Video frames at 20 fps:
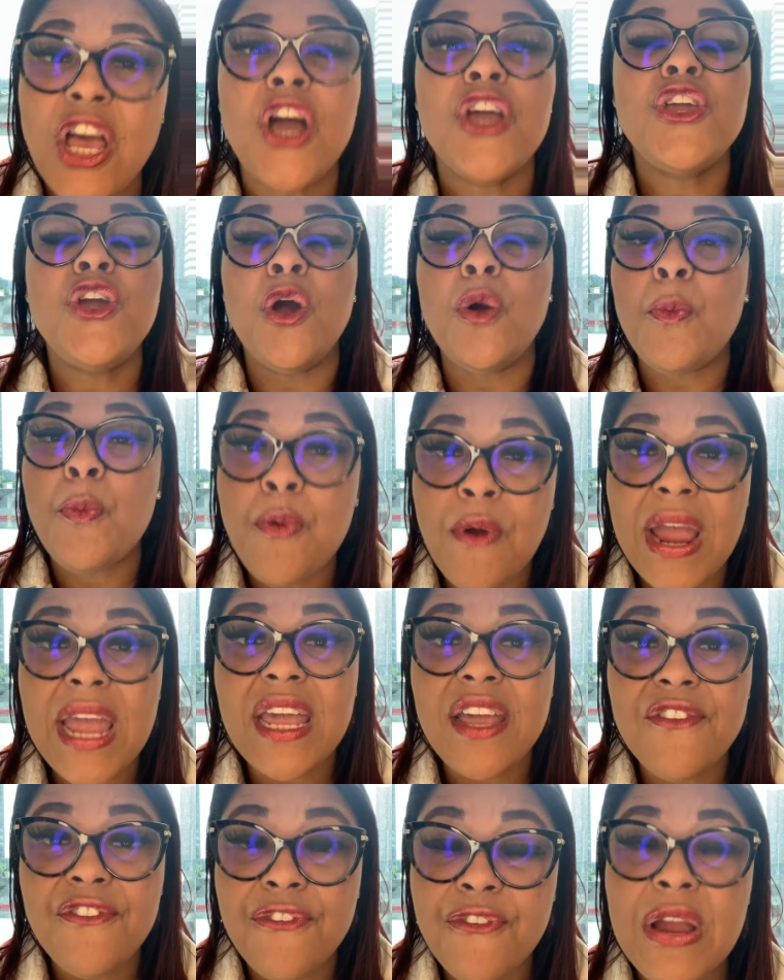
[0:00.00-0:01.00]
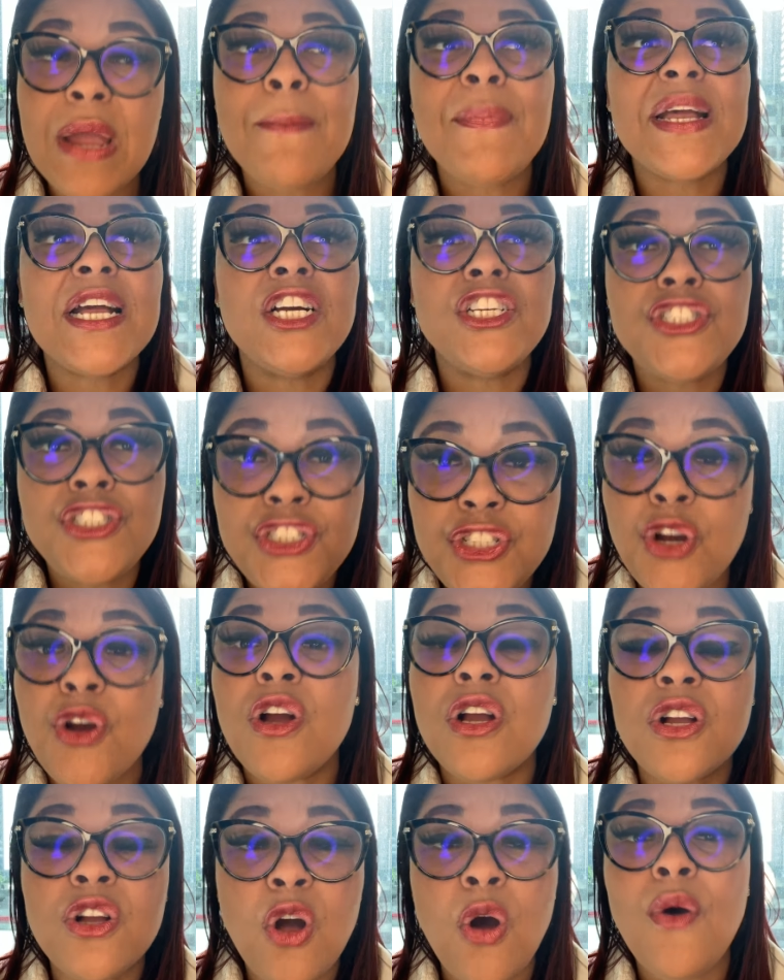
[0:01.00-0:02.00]
You're breaking free because
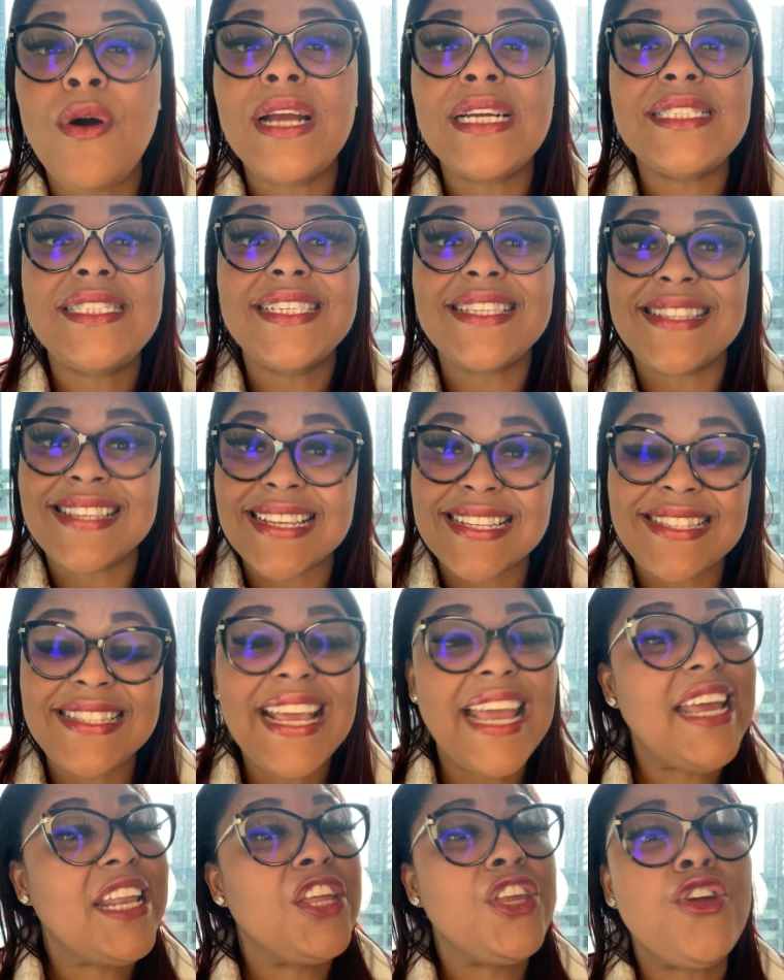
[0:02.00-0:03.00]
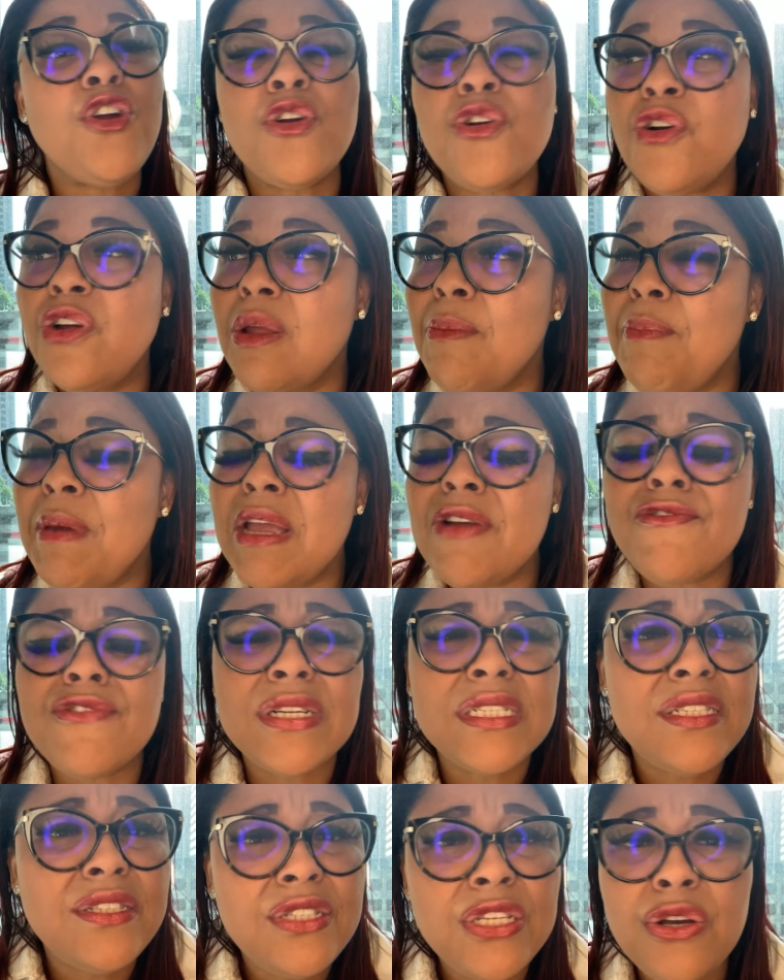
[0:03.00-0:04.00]
you're going to succeed and you're going to be
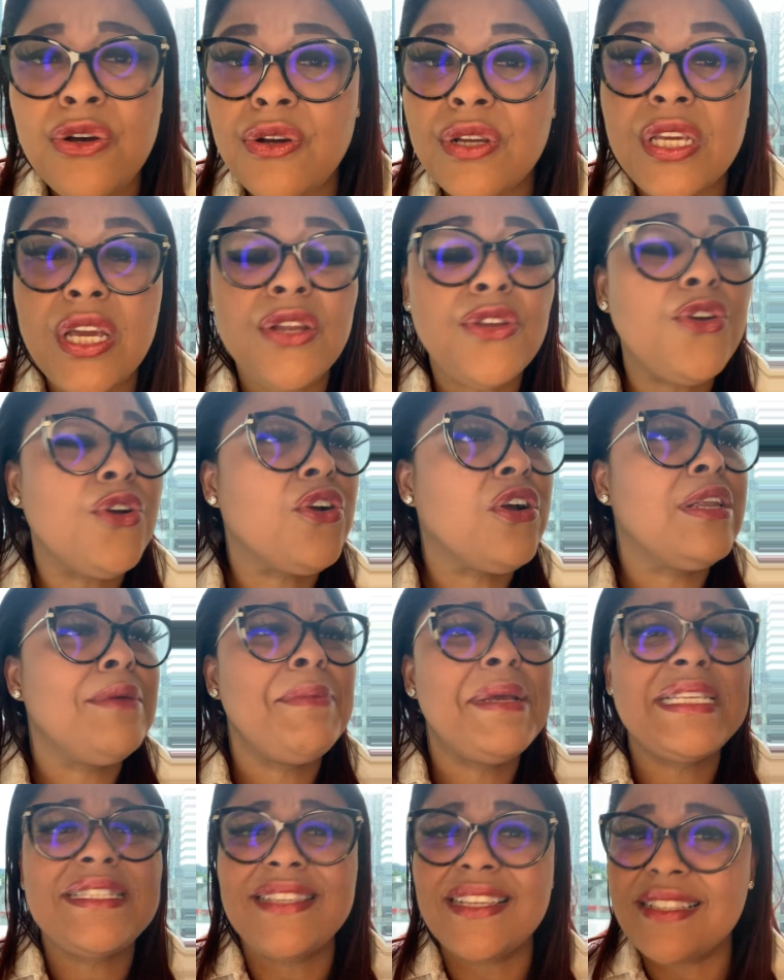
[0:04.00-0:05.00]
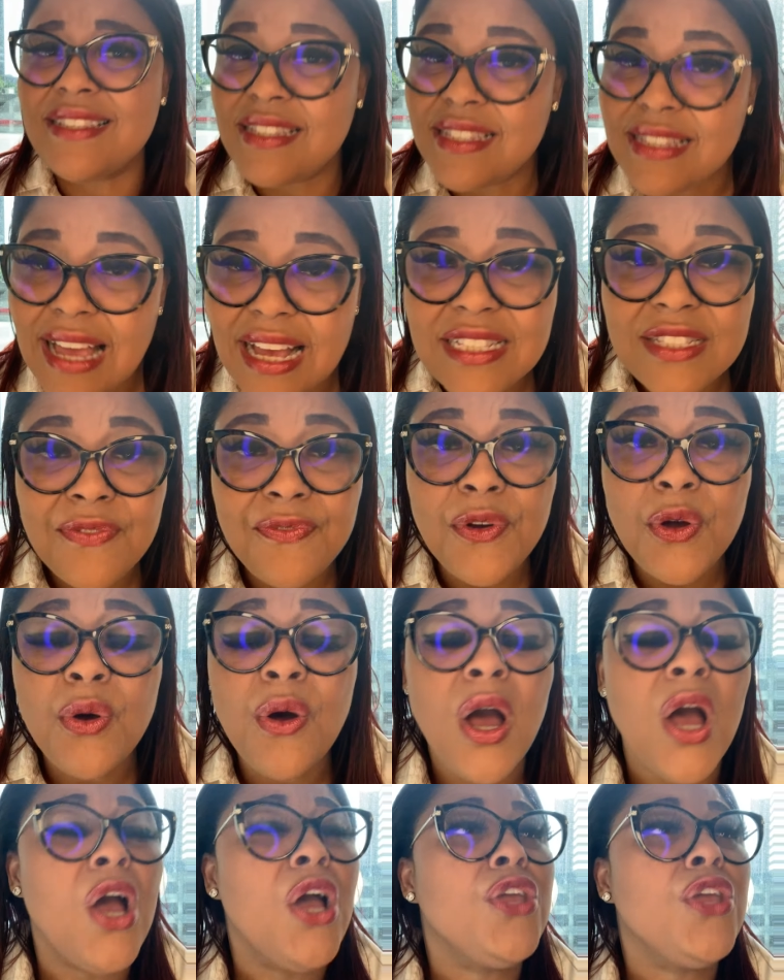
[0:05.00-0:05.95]
resilient. You're going to be successful.